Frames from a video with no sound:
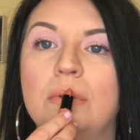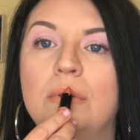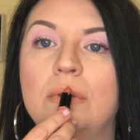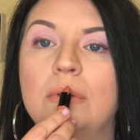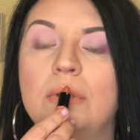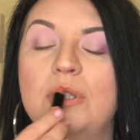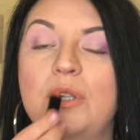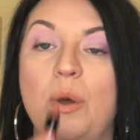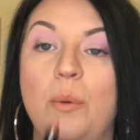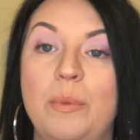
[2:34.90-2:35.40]

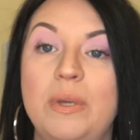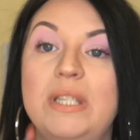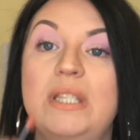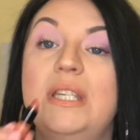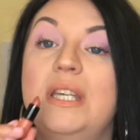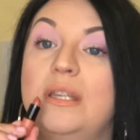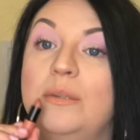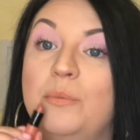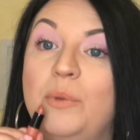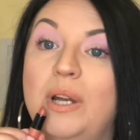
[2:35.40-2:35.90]
It's almost,
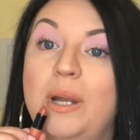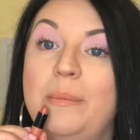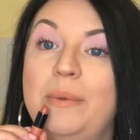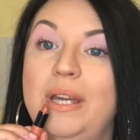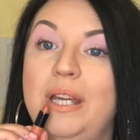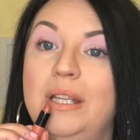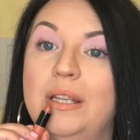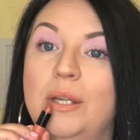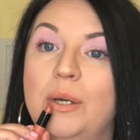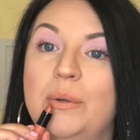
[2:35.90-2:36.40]
see what I
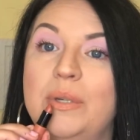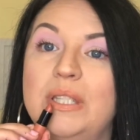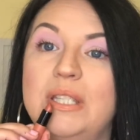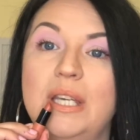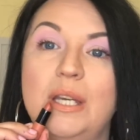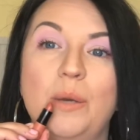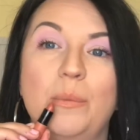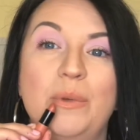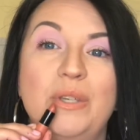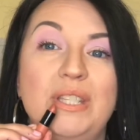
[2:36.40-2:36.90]
mean though? It's
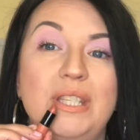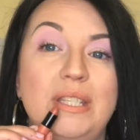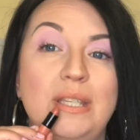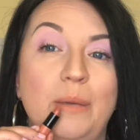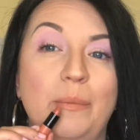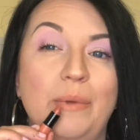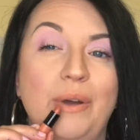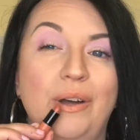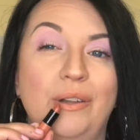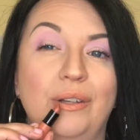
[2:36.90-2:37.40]
like almost the
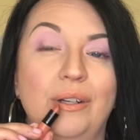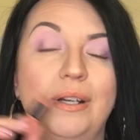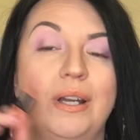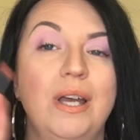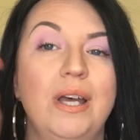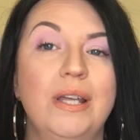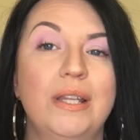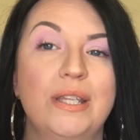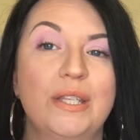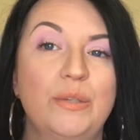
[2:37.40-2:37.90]
same color.
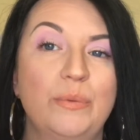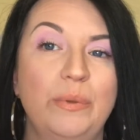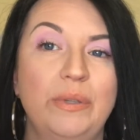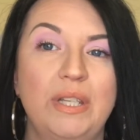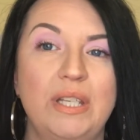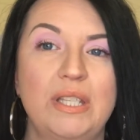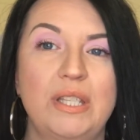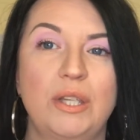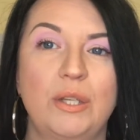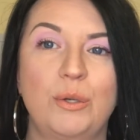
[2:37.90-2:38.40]
This one
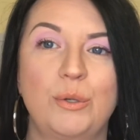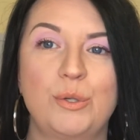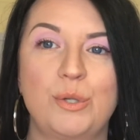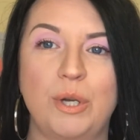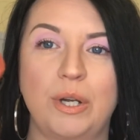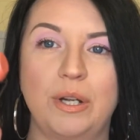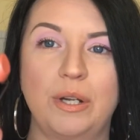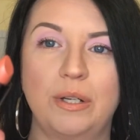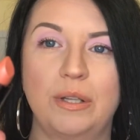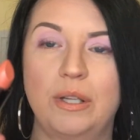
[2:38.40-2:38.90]
looks a little
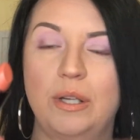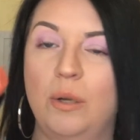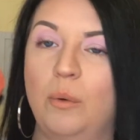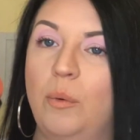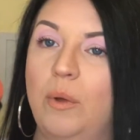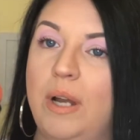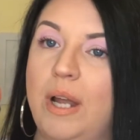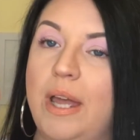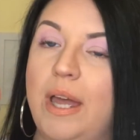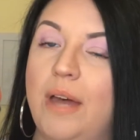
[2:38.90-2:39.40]
darker than the
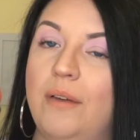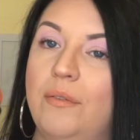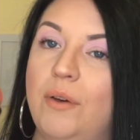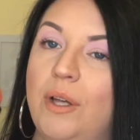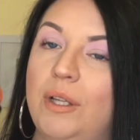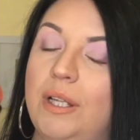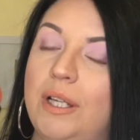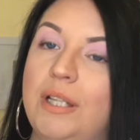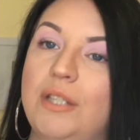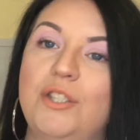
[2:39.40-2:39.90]
one I have
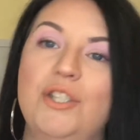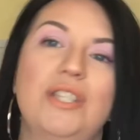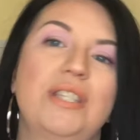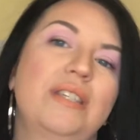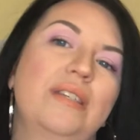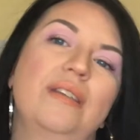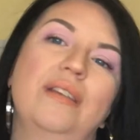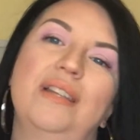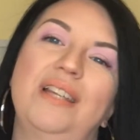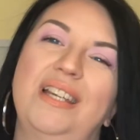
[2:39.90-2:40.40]
on, like it just
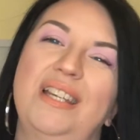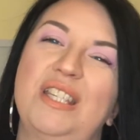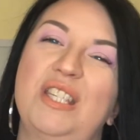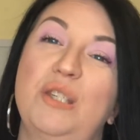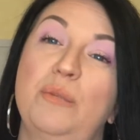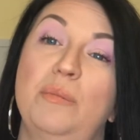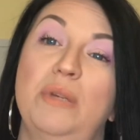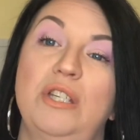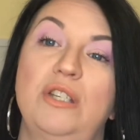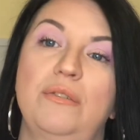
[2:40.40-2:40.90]
like a
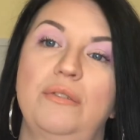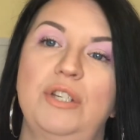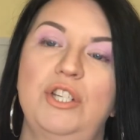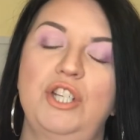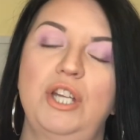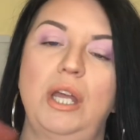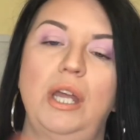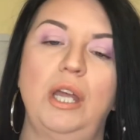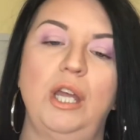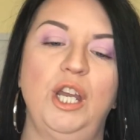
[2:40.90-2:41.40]
smidge of a
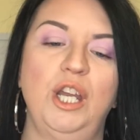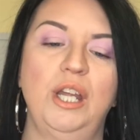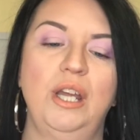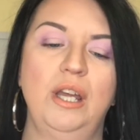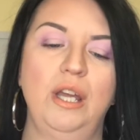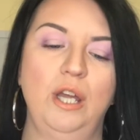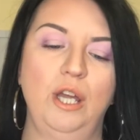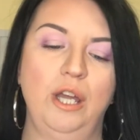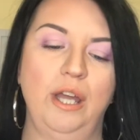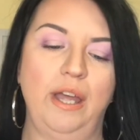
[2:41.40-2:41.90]
shade,
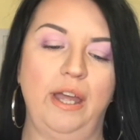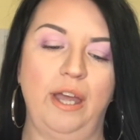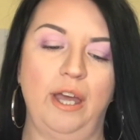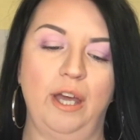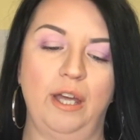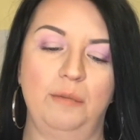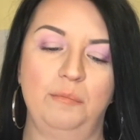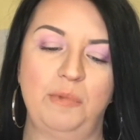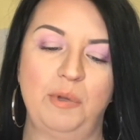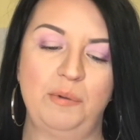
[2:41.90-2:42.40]

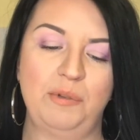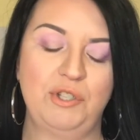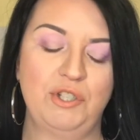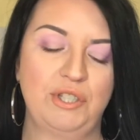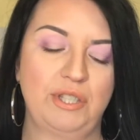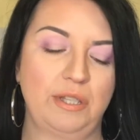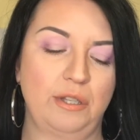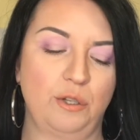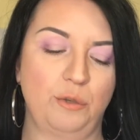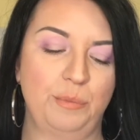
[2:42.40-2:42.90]
and maybe just
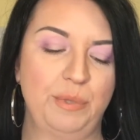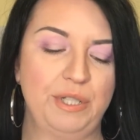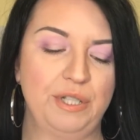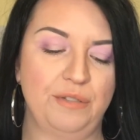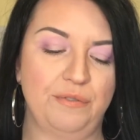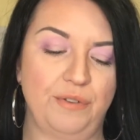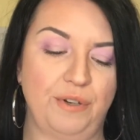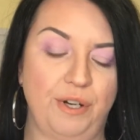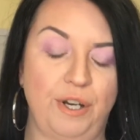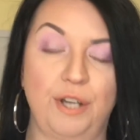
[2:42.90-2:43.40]
a little bit
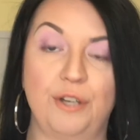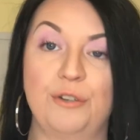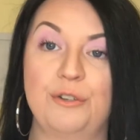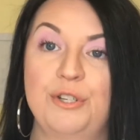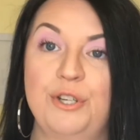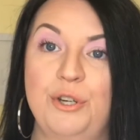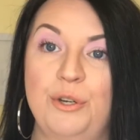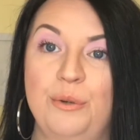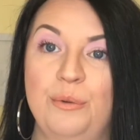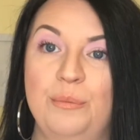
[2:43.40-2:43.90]
different
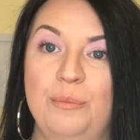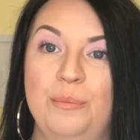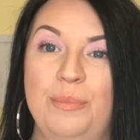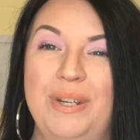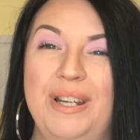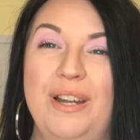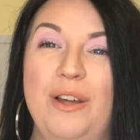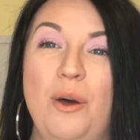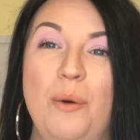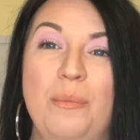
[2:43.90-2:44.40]
undertone, but
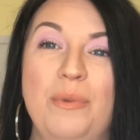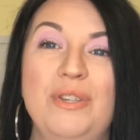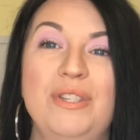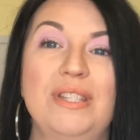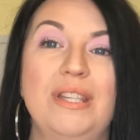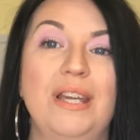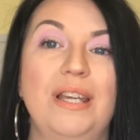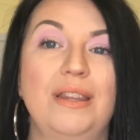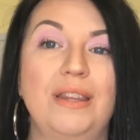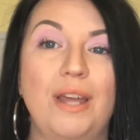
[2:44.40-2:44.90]
almost
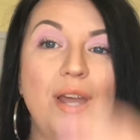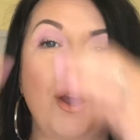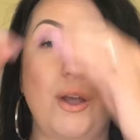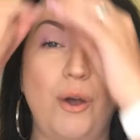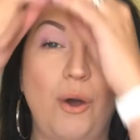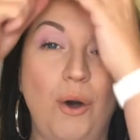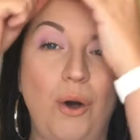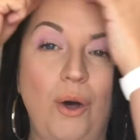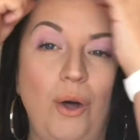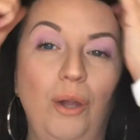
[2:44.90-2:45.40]
like they
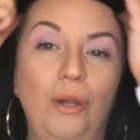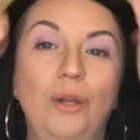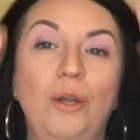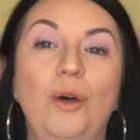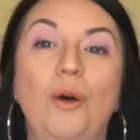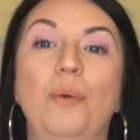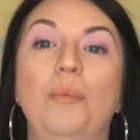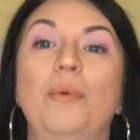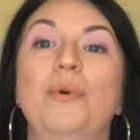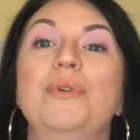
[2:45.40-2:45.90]
all
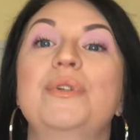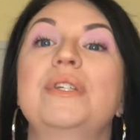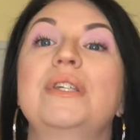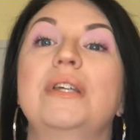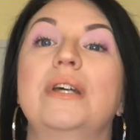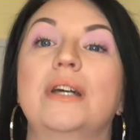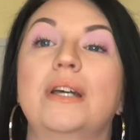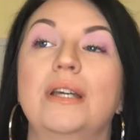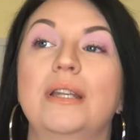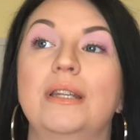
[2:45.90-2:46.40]
almost
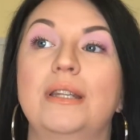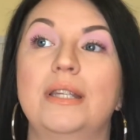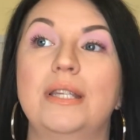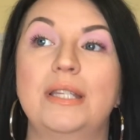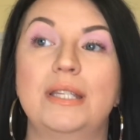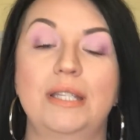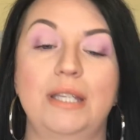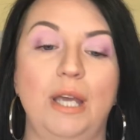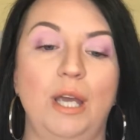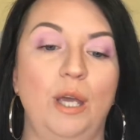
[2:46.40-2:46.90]
look the
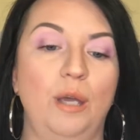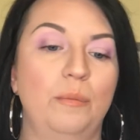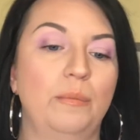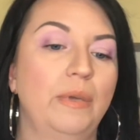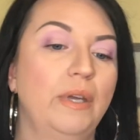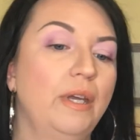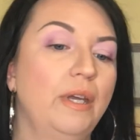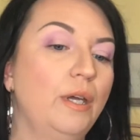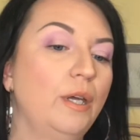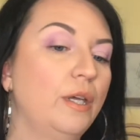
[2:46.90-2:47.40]
same.
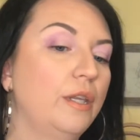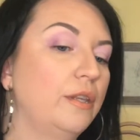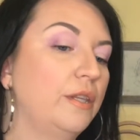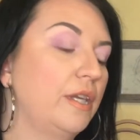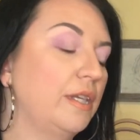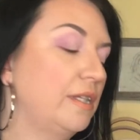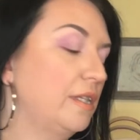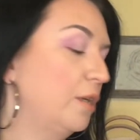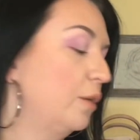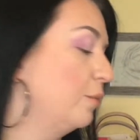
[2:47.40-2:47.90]

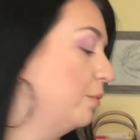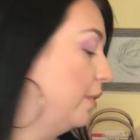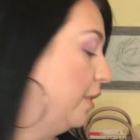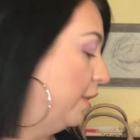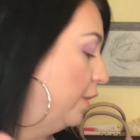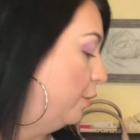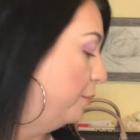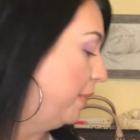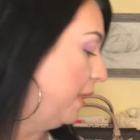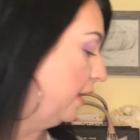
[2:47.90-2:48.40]
That's a really
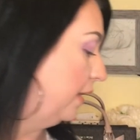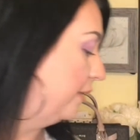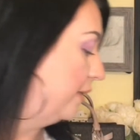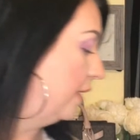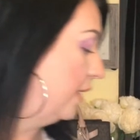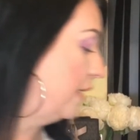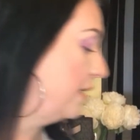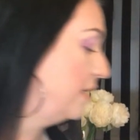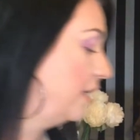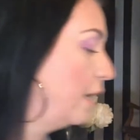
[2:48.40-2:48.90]
cute palette. The
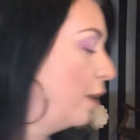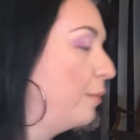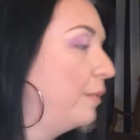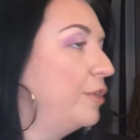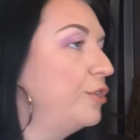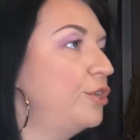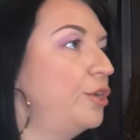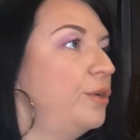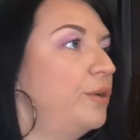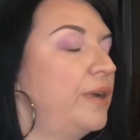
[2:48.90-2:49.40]
next thing I want
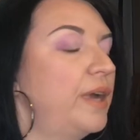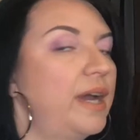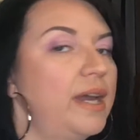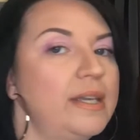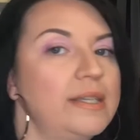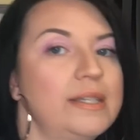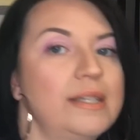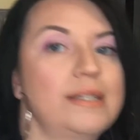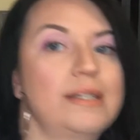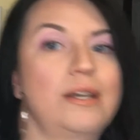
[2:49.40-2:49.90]
to show you
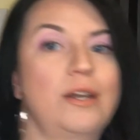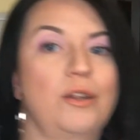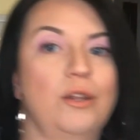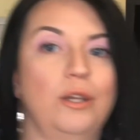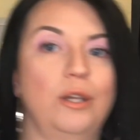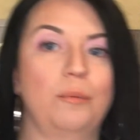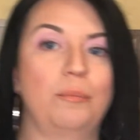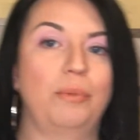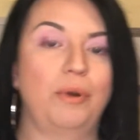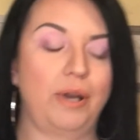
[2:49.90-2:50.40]
guys is another
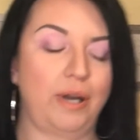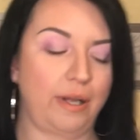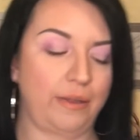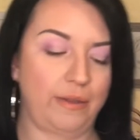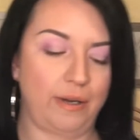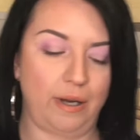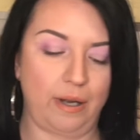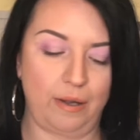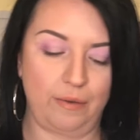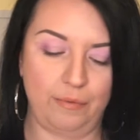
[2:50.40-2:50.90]
lip product that
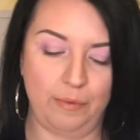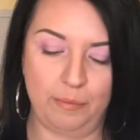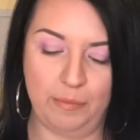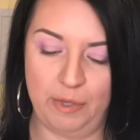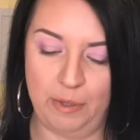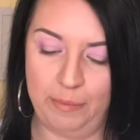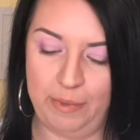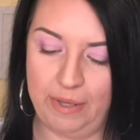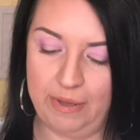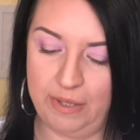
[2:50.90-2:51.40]
I got from
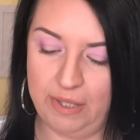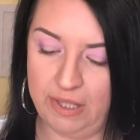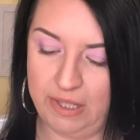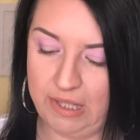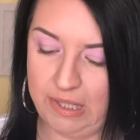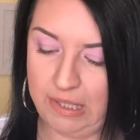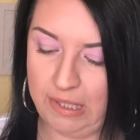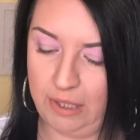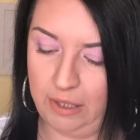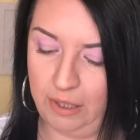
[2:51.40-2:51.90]
them, and this
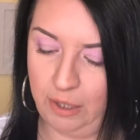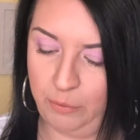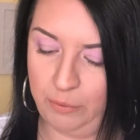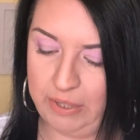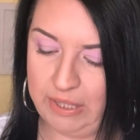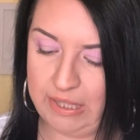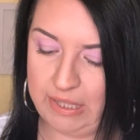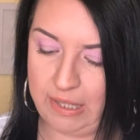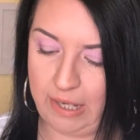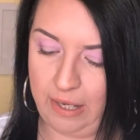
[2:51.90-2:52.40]
is the liquid
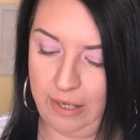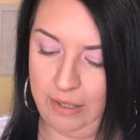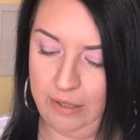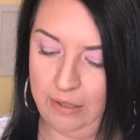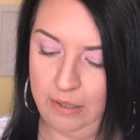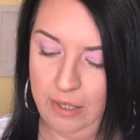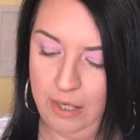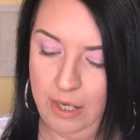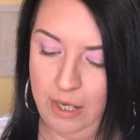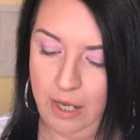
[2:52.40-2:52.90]
set.
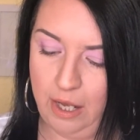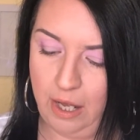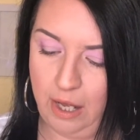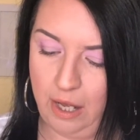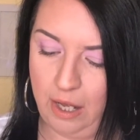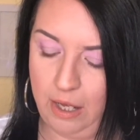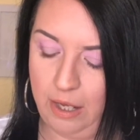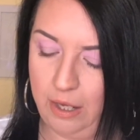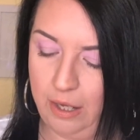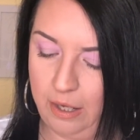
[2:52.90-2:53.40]

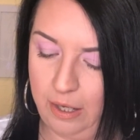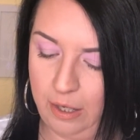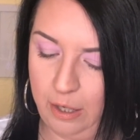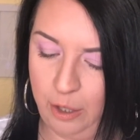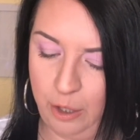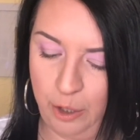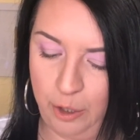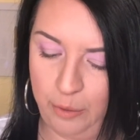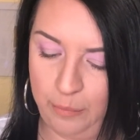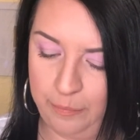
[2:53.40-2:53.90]

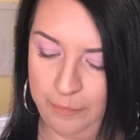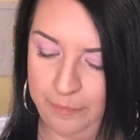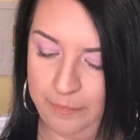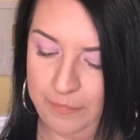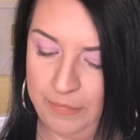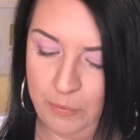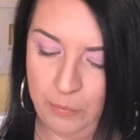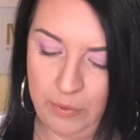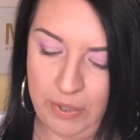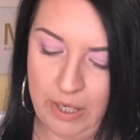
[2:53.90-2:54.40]
Um,
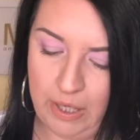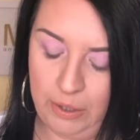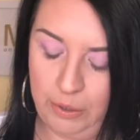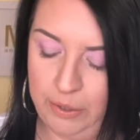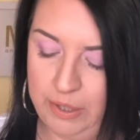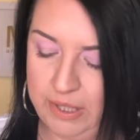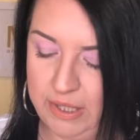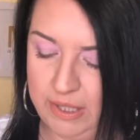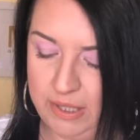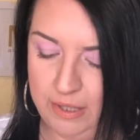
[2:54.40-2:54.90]
what color
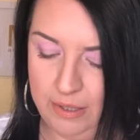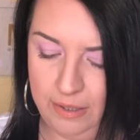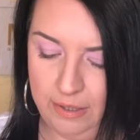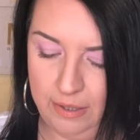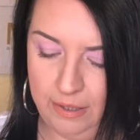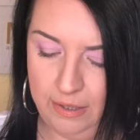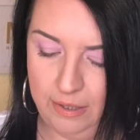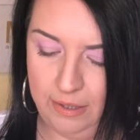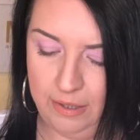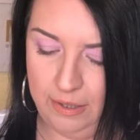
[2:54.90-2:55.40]
is
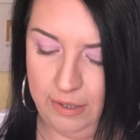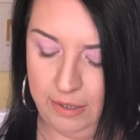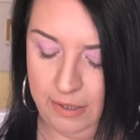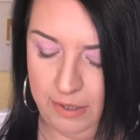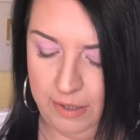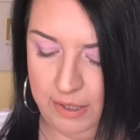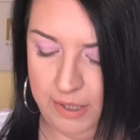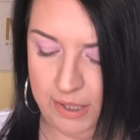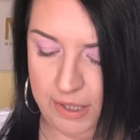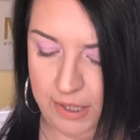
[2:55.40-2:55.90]

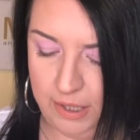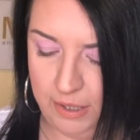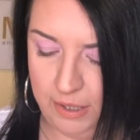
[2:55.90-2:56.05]
this?